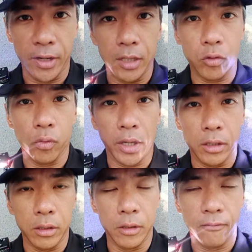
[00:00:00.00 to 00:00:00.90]
and to
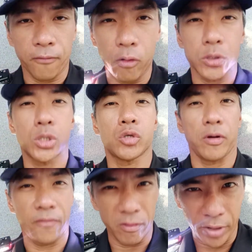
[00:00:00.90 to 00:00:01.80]
enforce
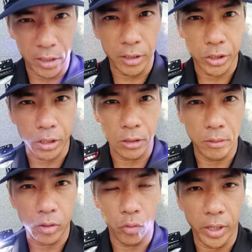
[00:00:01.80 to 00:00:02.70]
traffic
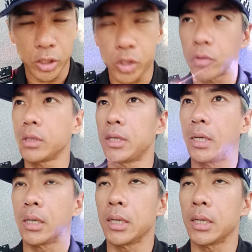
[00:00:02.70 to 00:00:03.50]
regulation, to ensure that